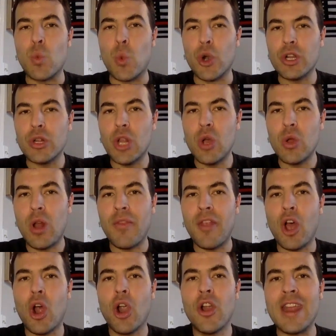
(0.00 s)
workload on the
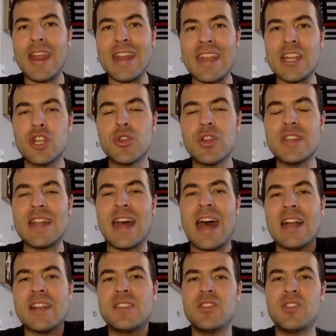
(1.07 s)
heart and increased
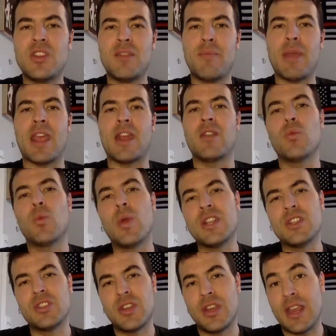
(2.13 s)
oxygen demand,
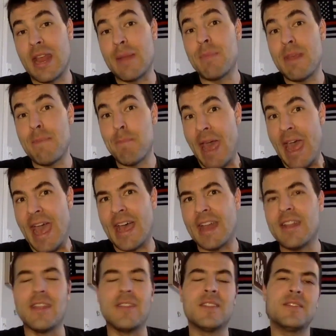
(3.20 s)
which can be bad
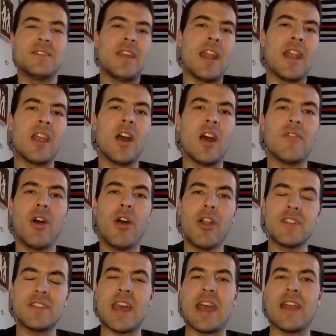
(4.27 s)
in the setting of a heart
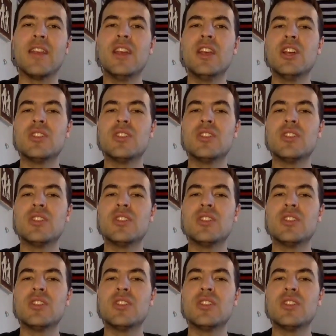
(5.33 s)
attack.